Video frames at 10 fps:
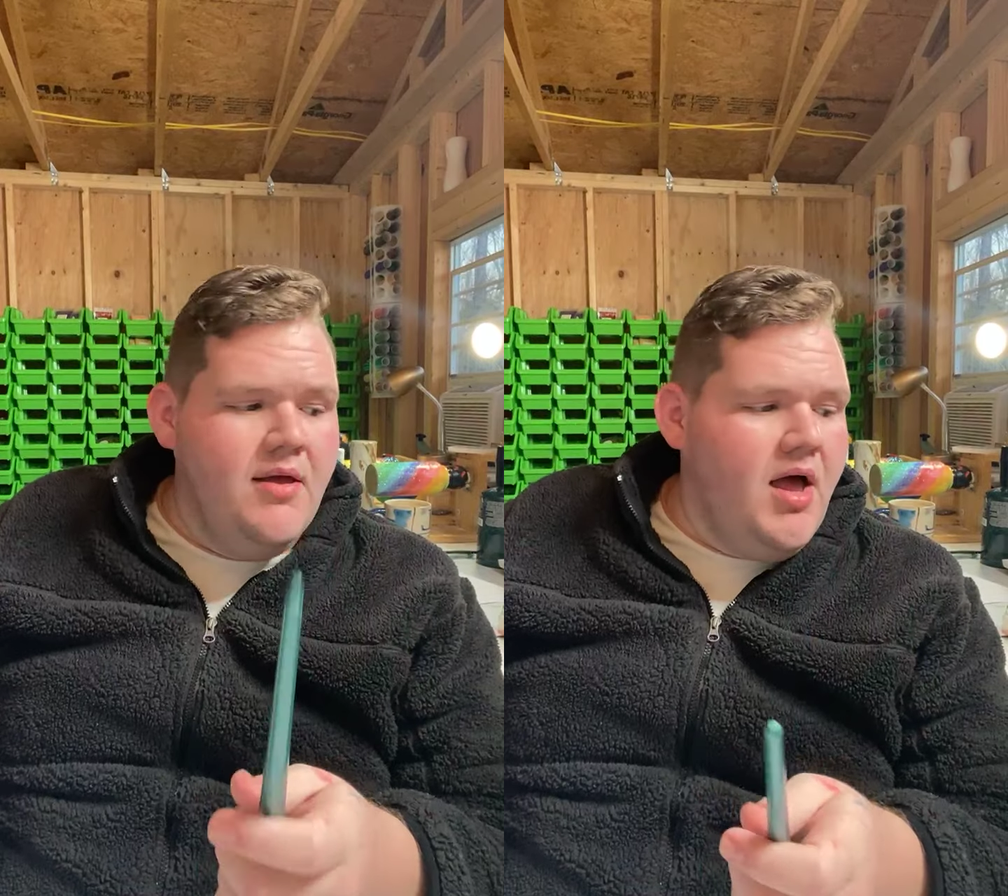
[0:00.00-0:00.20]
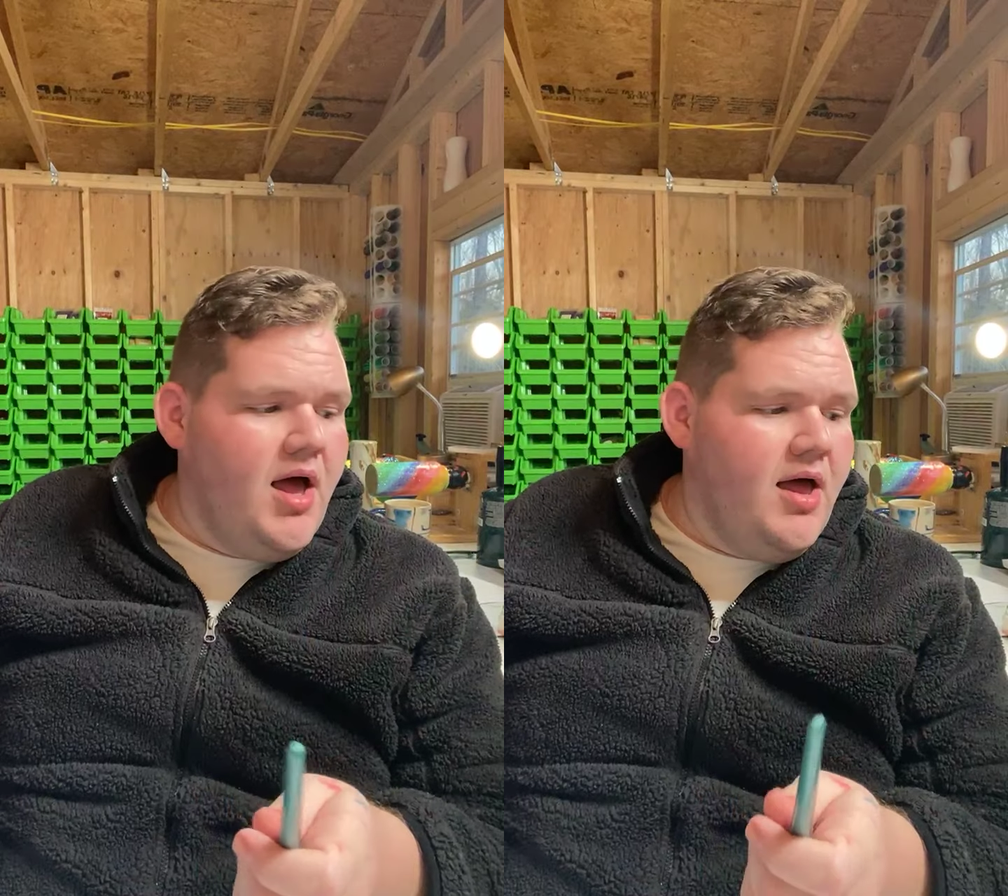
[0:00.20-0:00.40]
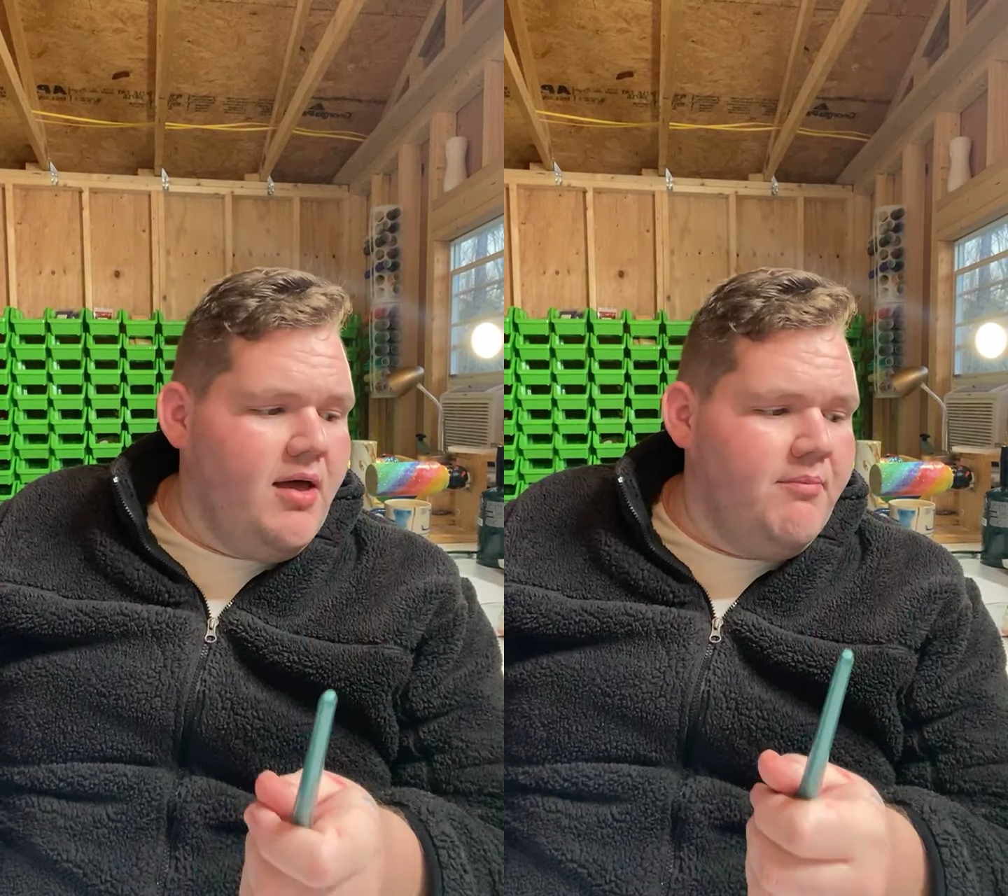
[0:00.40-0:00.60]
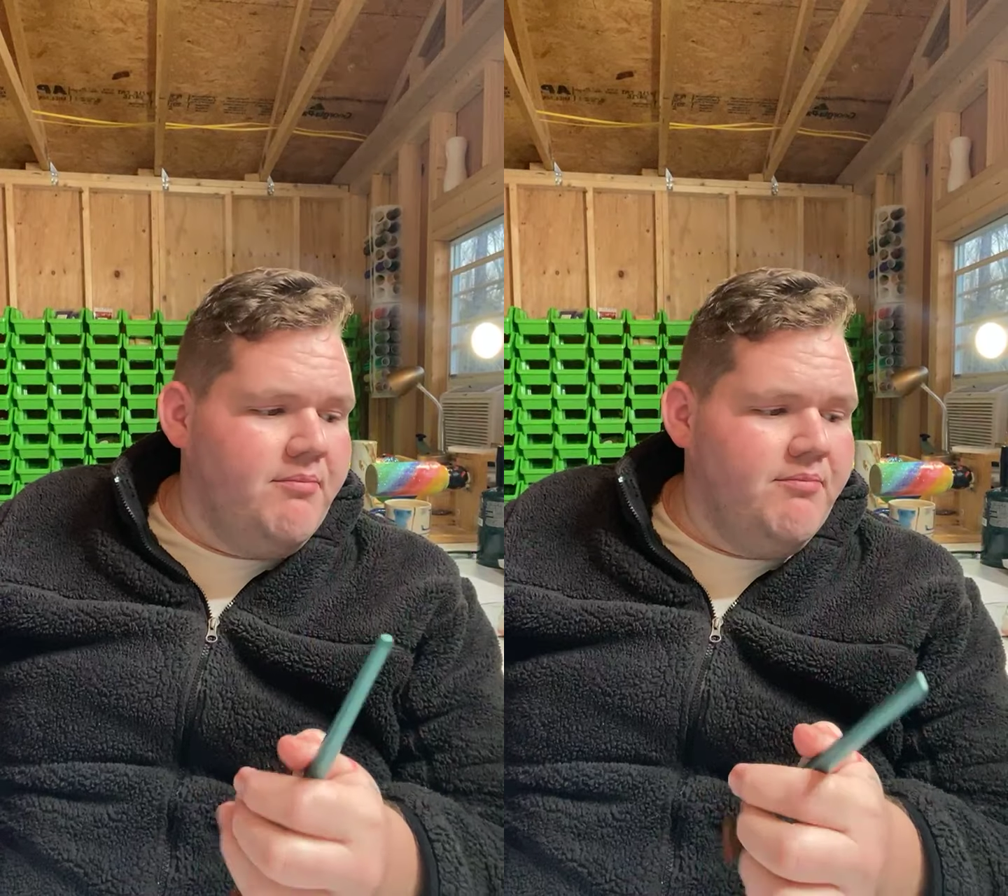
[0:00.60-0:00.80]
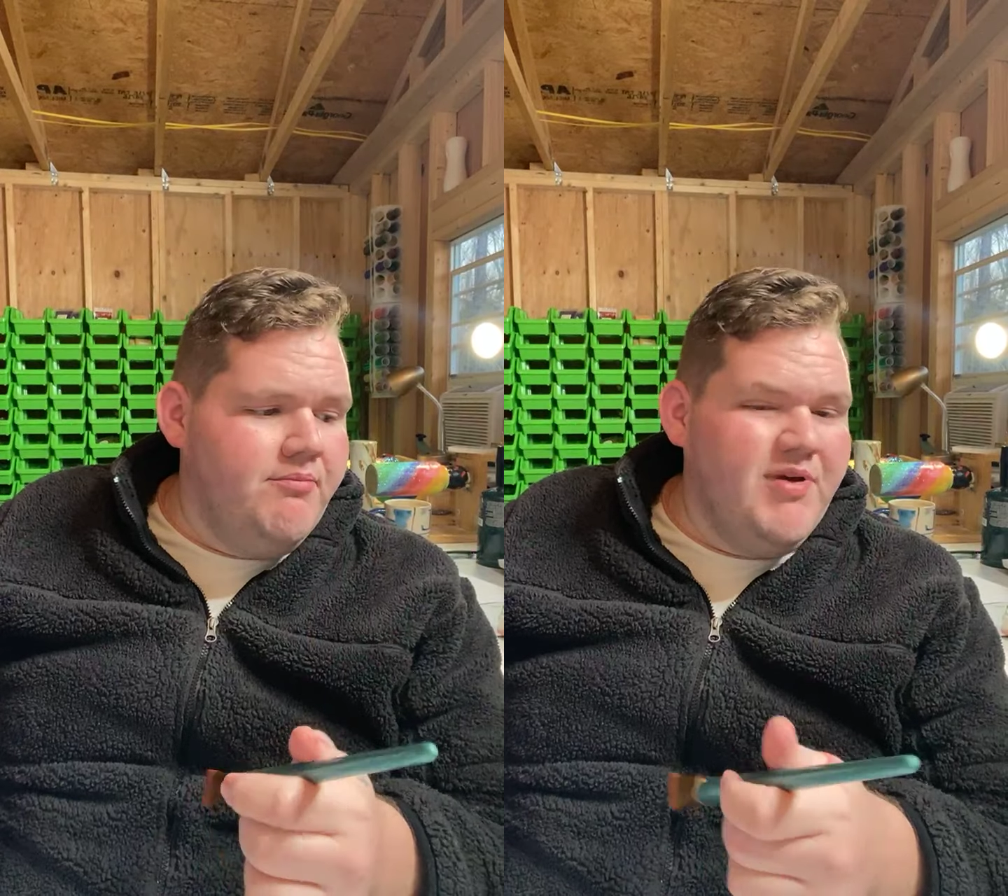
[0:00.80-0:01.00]

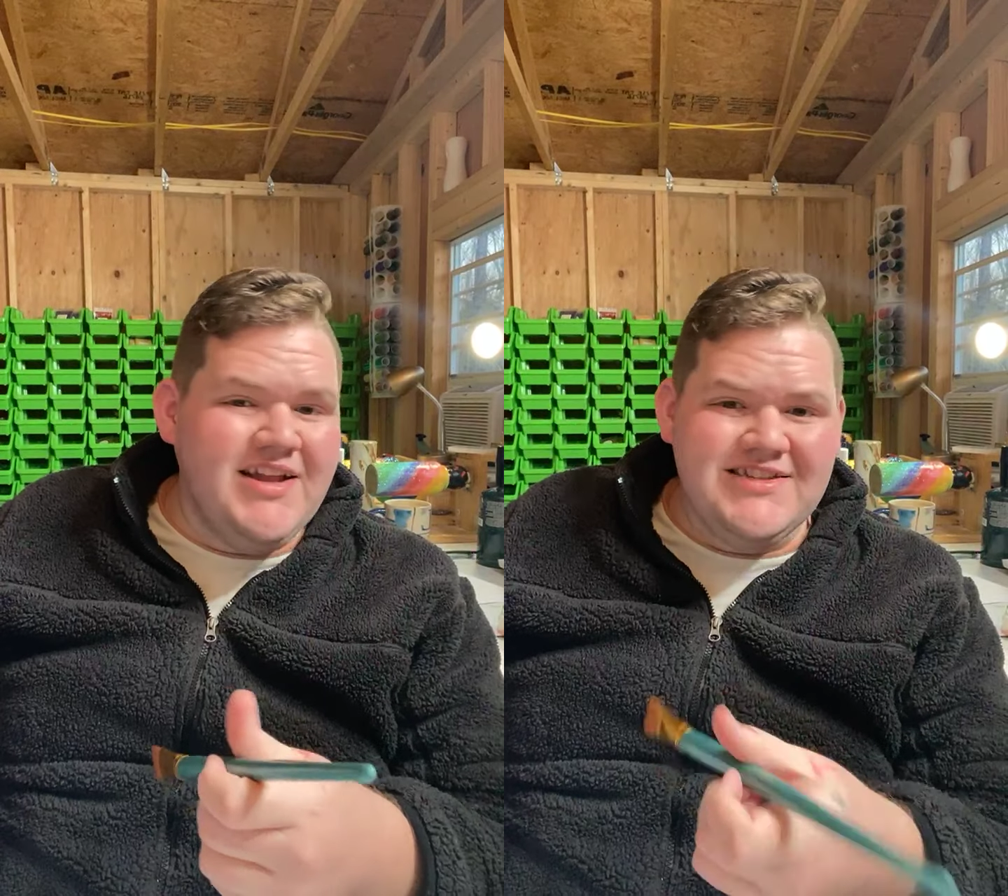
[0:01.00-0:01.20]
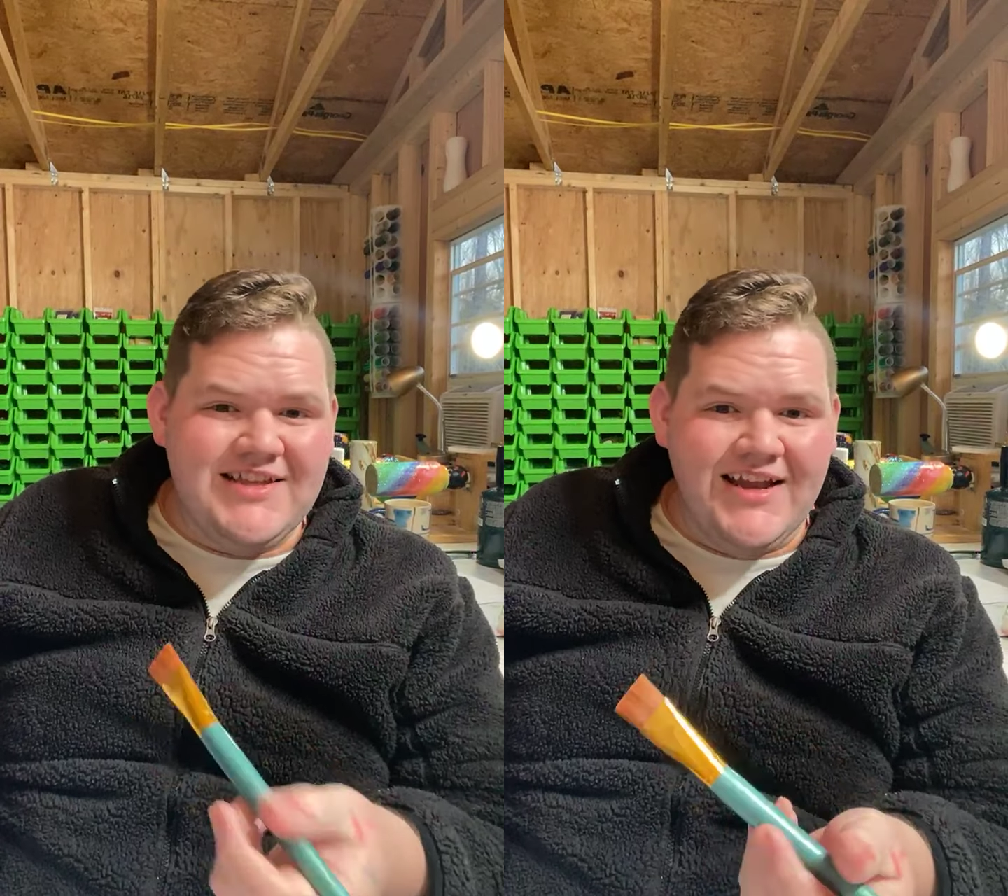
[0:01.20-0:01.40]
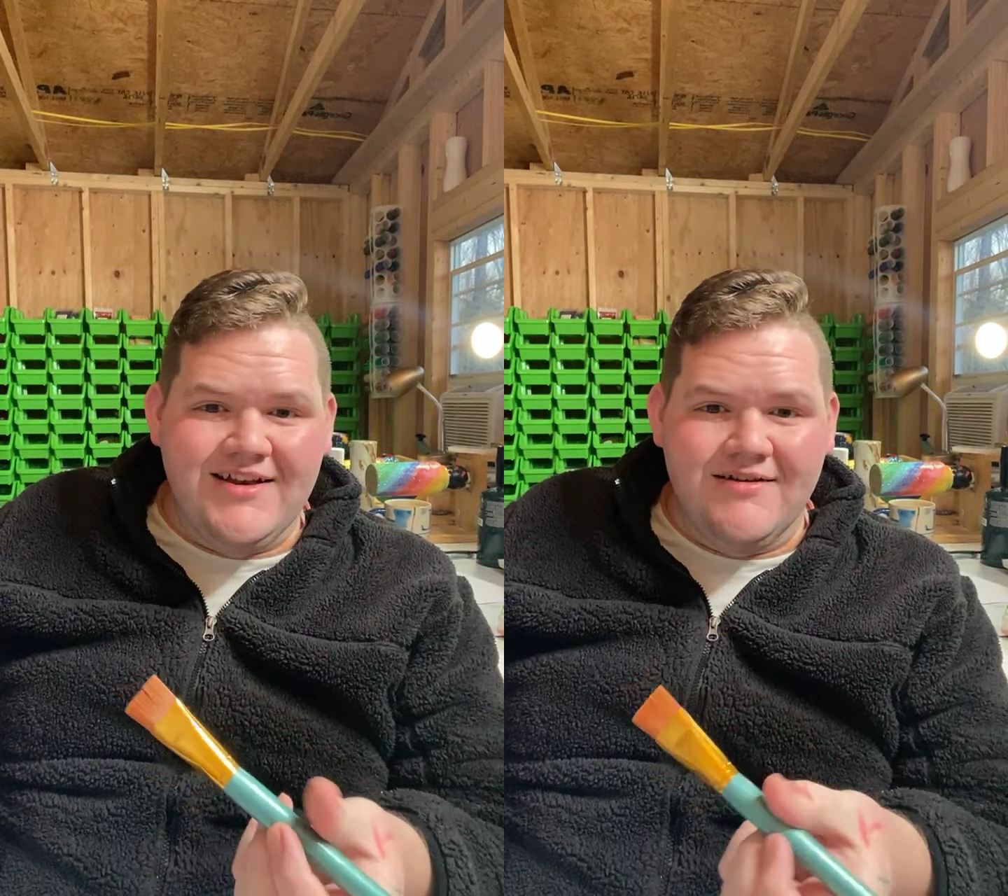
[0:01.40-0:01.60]
But it's like